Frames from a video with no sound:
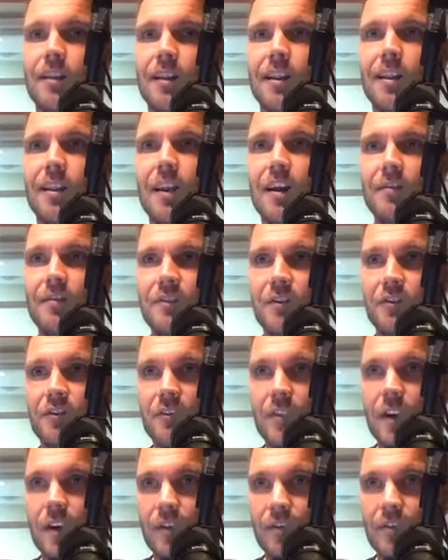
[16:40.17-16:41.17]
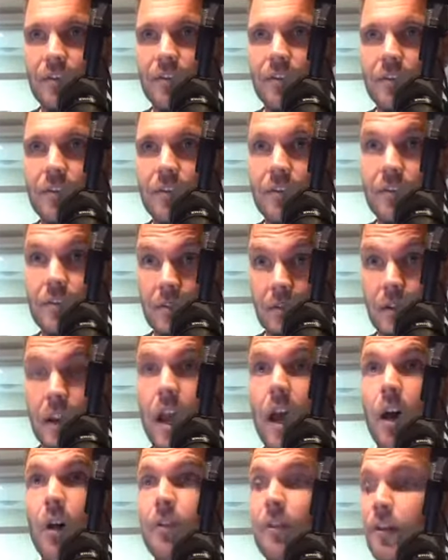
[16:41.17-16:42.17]
Love yourself.
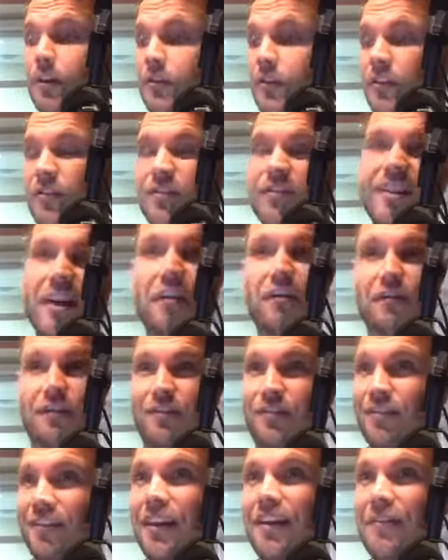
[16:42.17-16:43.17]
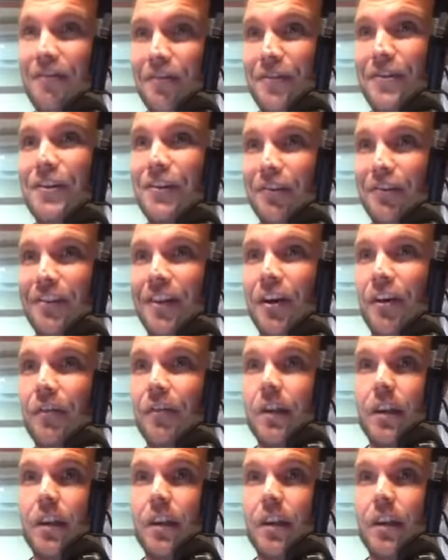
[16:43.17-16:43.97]
Now, there's a selfish love for yourself,